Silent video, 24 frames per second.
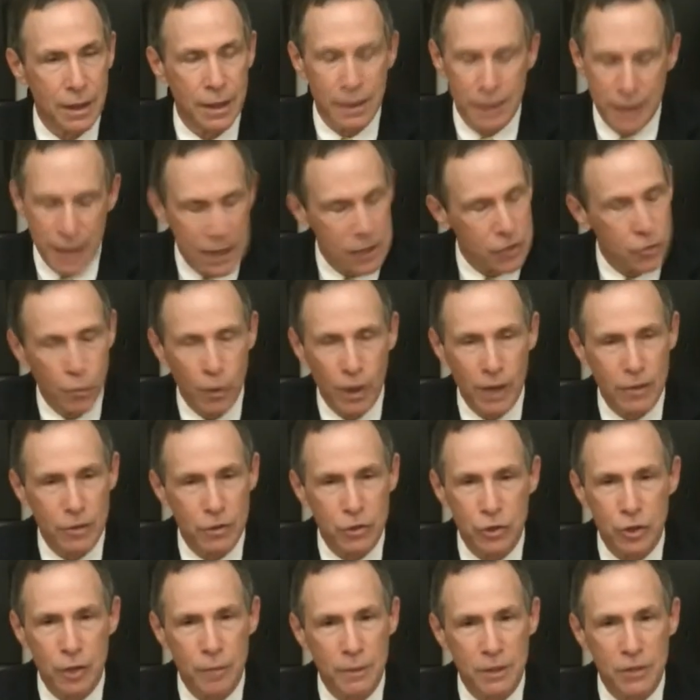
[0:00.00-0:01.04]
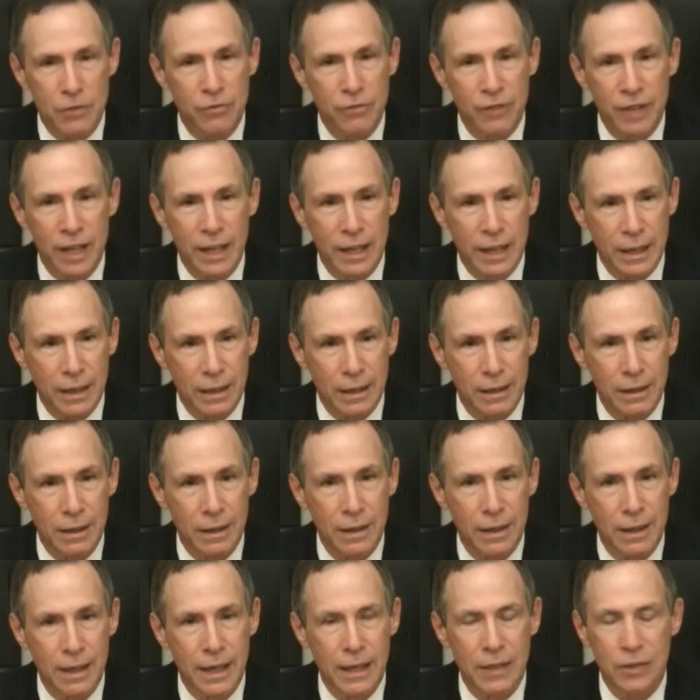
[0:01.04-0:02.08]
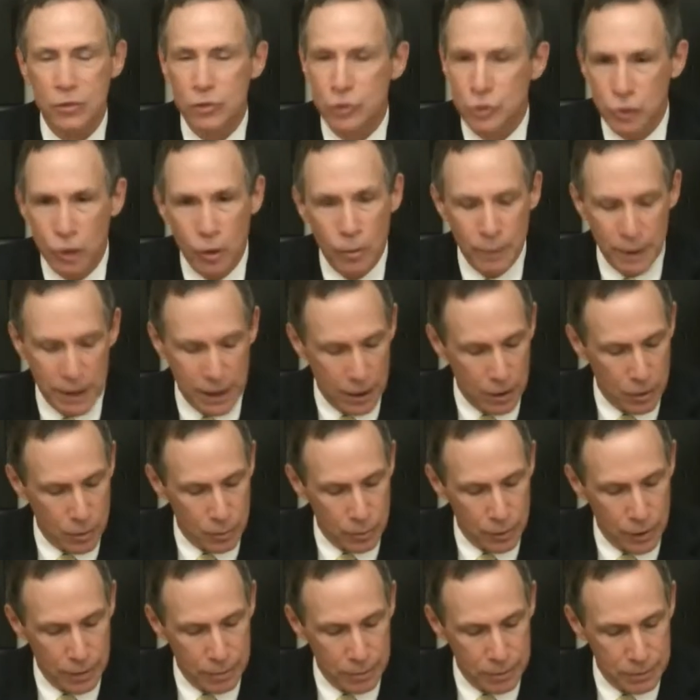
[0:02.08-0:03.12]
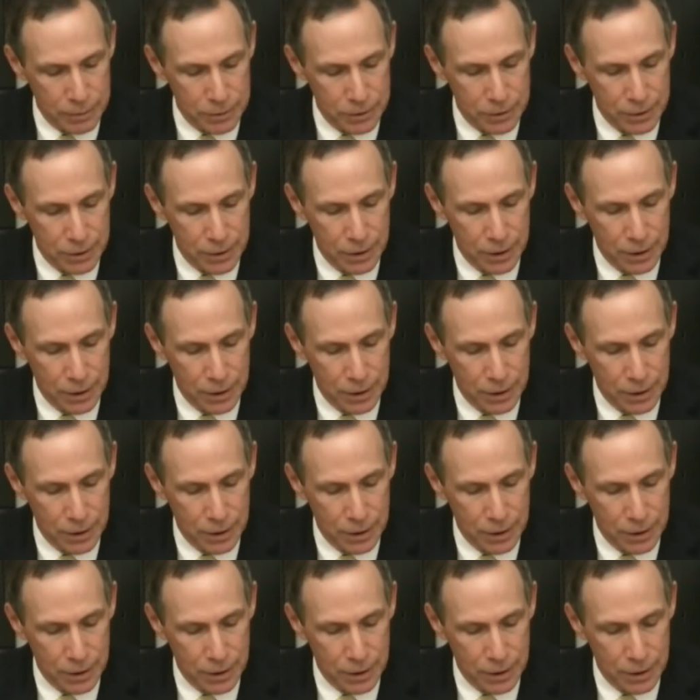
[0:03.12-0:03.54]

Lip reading: That's why there's so much flooding, so many other problems.